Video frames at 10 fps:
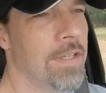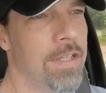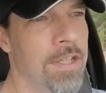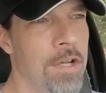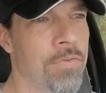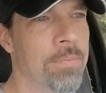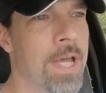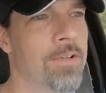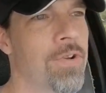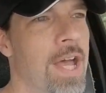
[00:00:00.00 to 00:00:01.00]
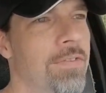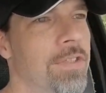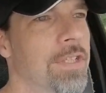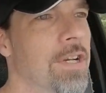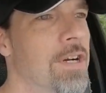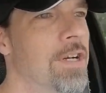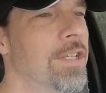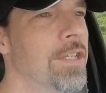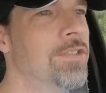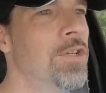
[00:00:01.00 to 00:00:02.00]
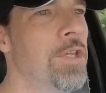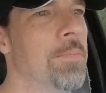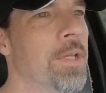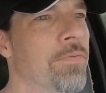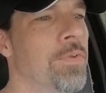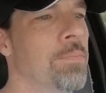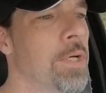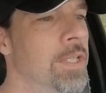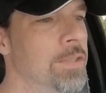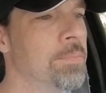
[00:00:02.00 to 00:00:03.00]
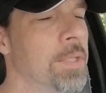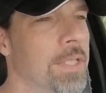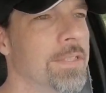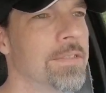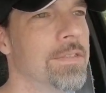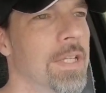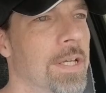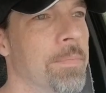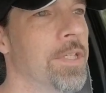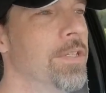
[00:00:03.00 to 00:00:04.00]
you know, from not driving the car. You know, it's only been a few months, but I mean, you